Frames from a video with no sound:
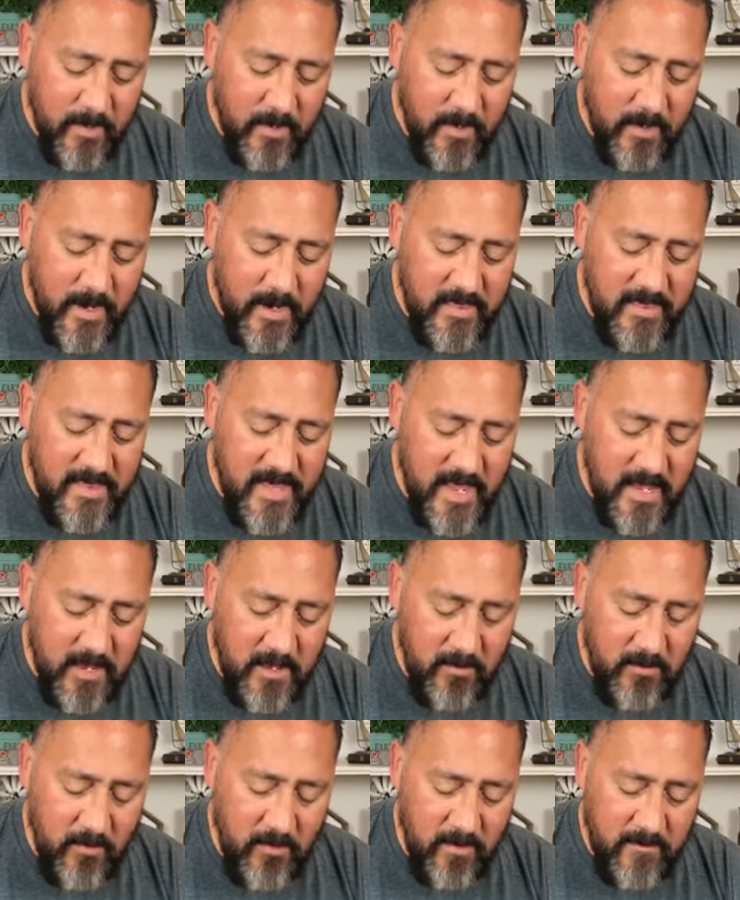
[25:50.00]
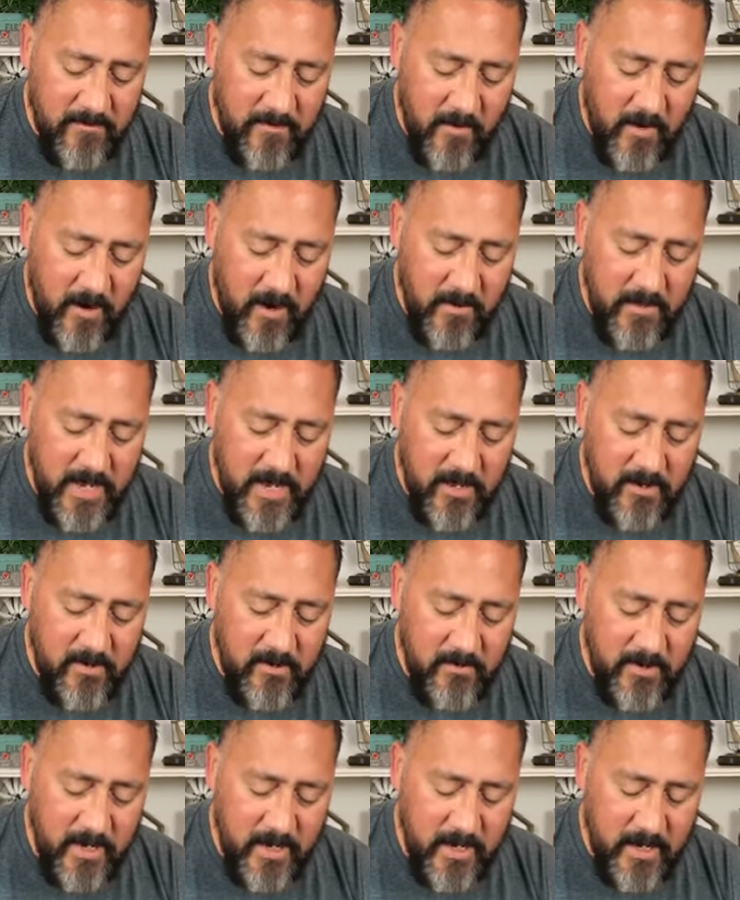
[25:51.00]
I thank you, Lord, for all that you're
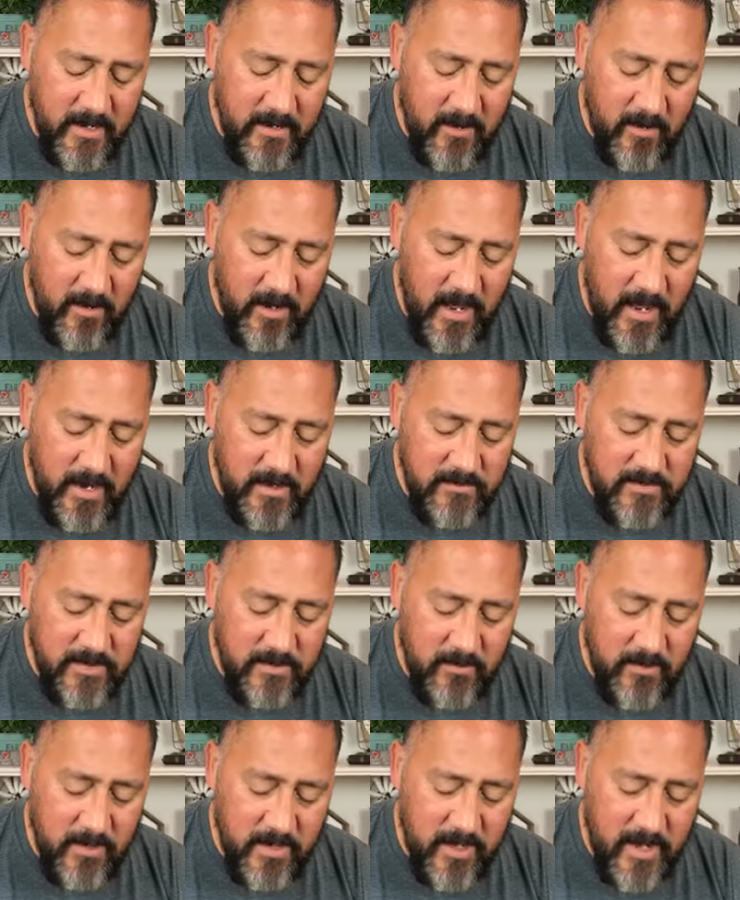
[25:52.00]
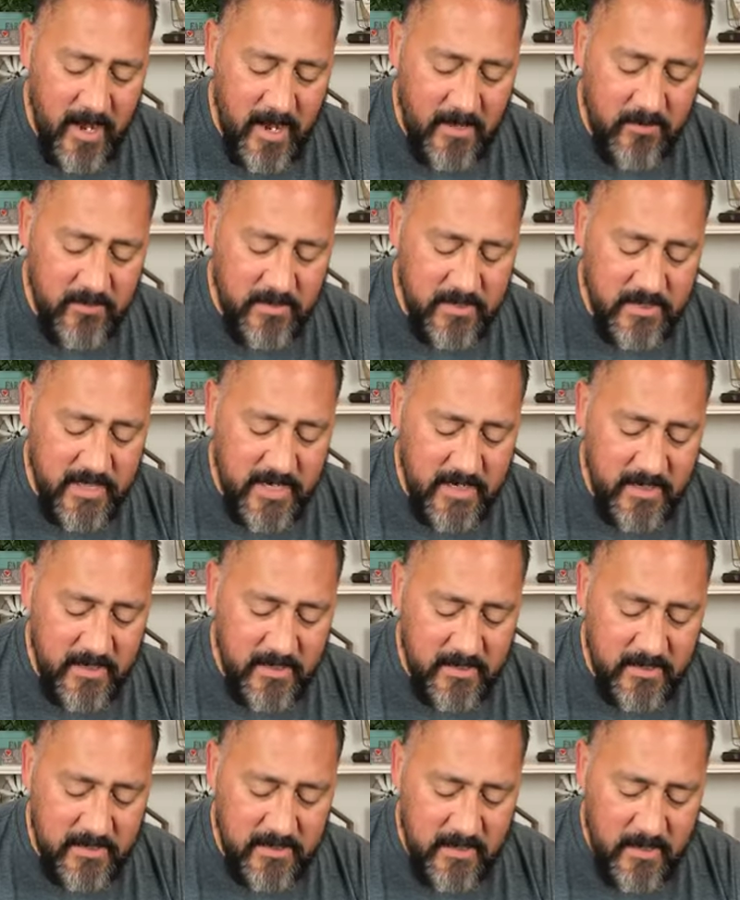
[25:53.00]
doing in our lives, Lord God, those
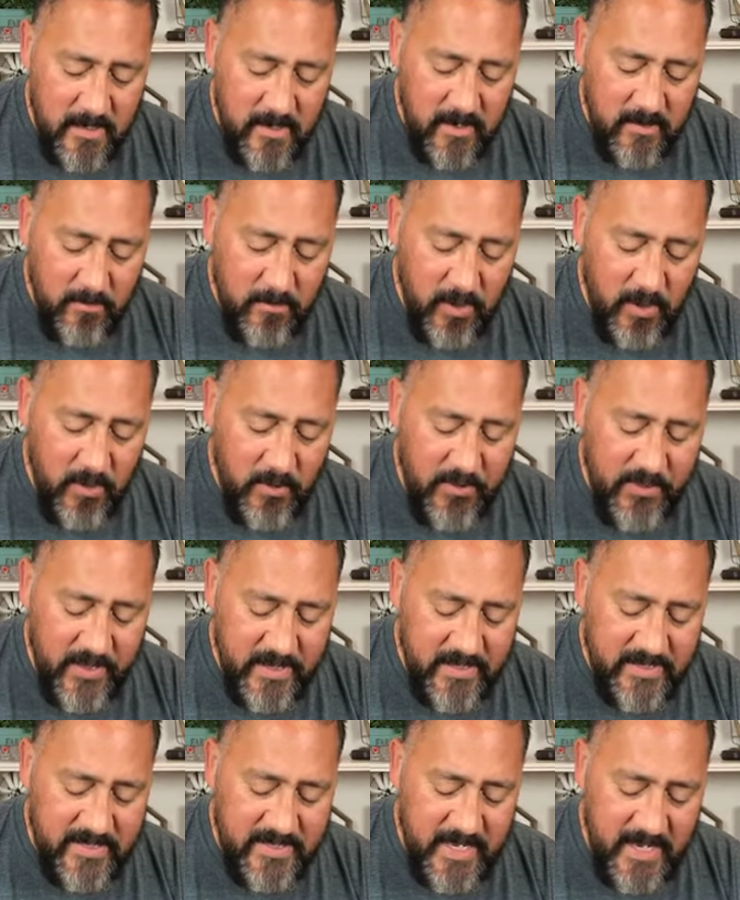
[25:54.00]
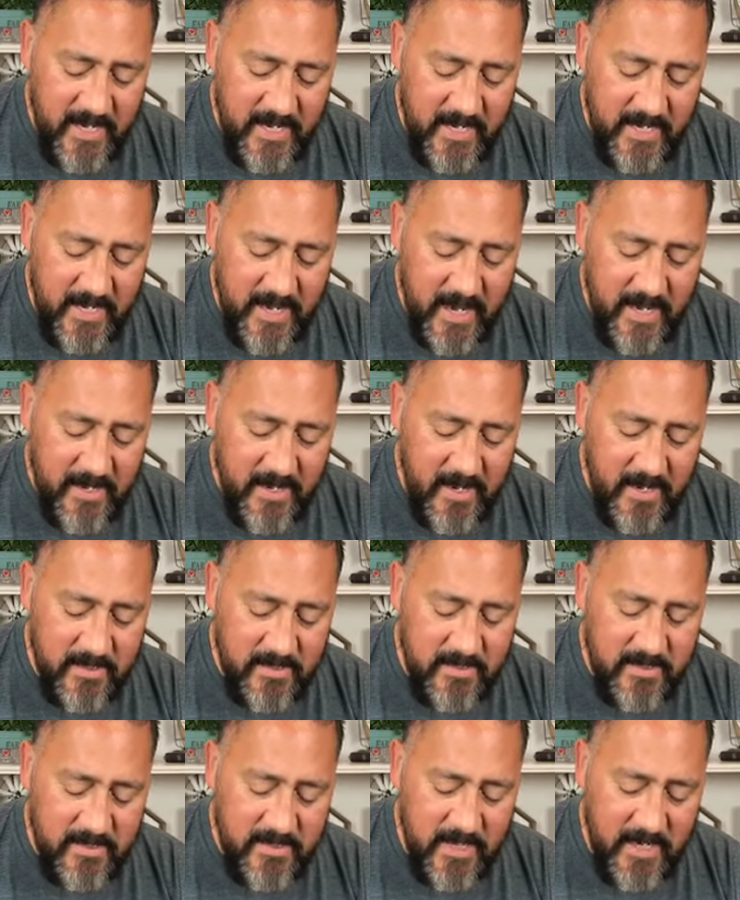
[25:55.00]
things both seen and
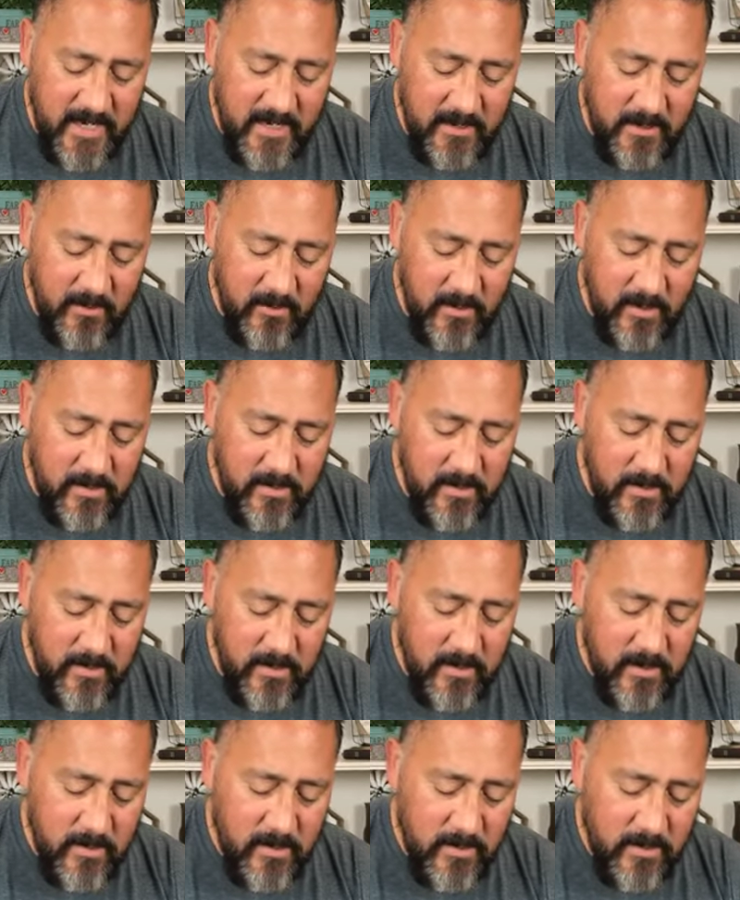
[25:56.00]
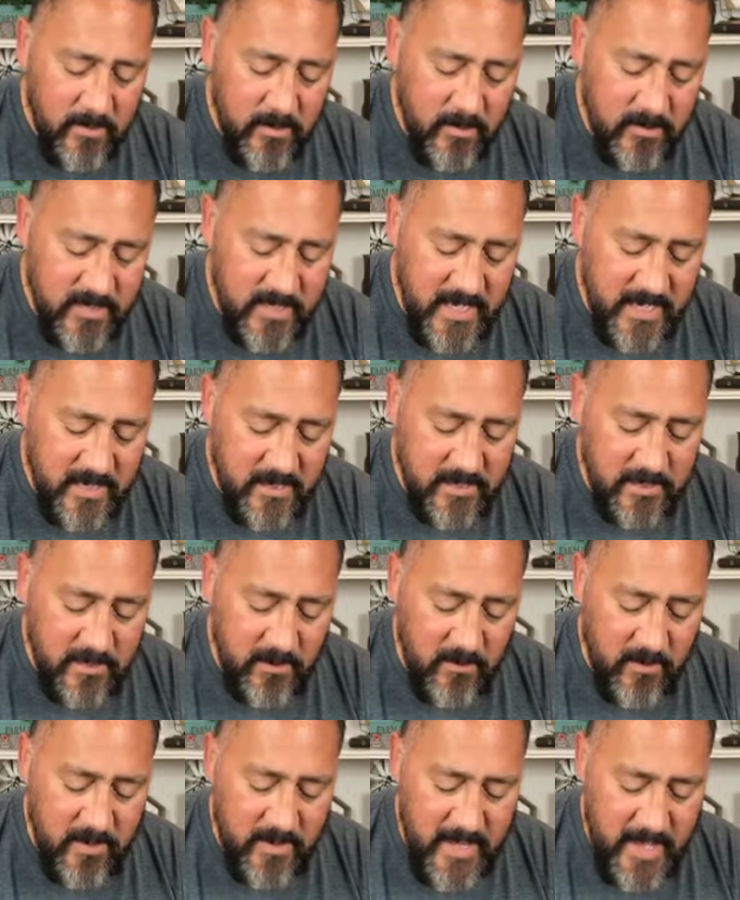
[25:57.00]
unseen, Lord. Those things,
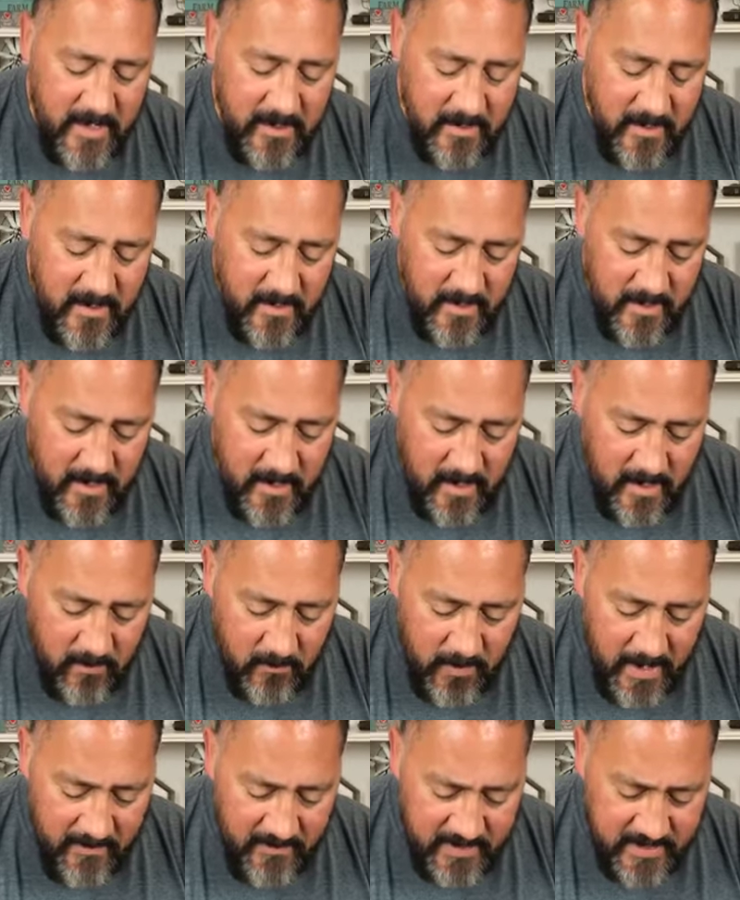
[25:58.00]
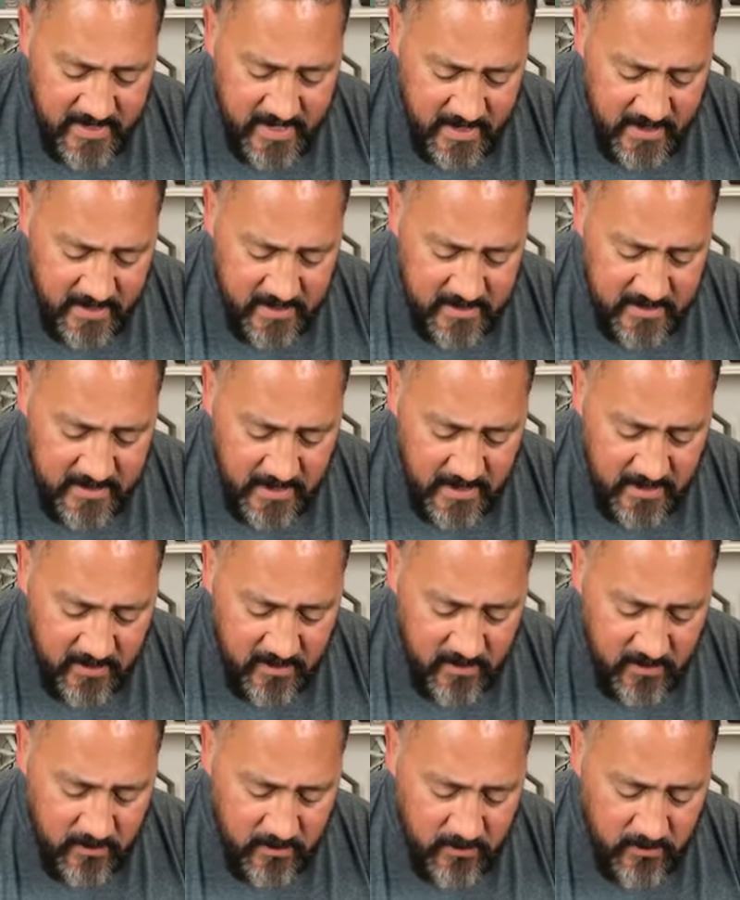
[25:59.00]
Lord, that uh, we have a tendency
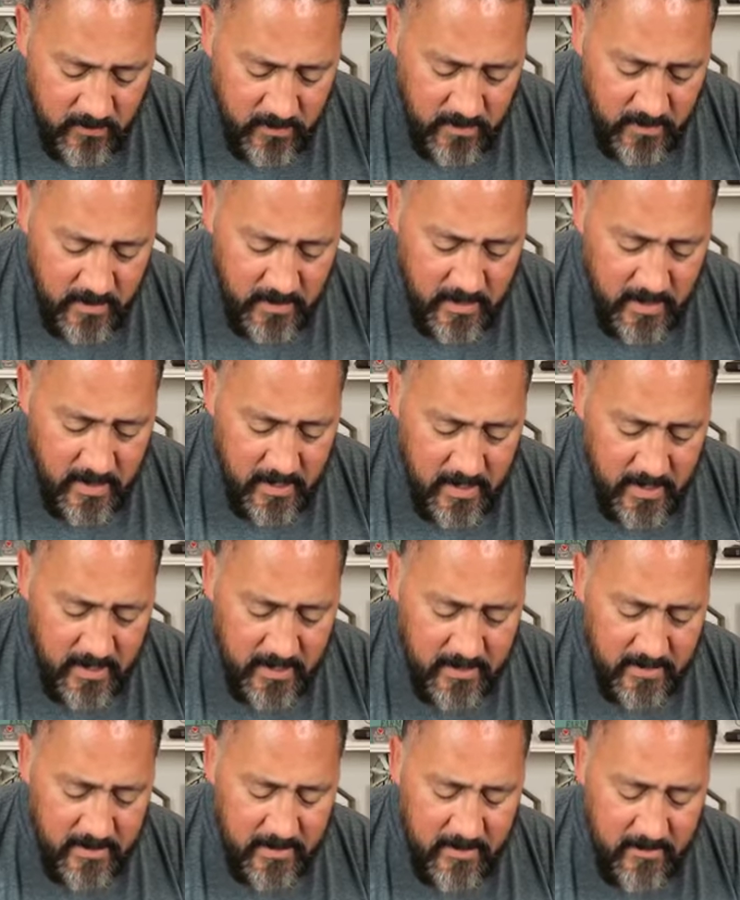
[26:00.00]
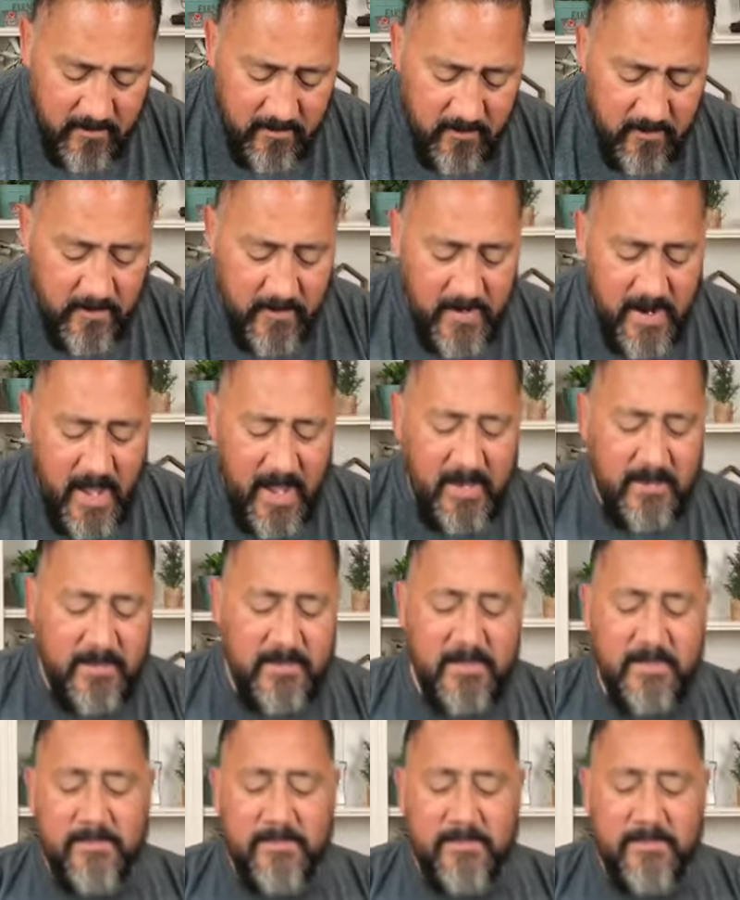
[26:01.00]
to uh, not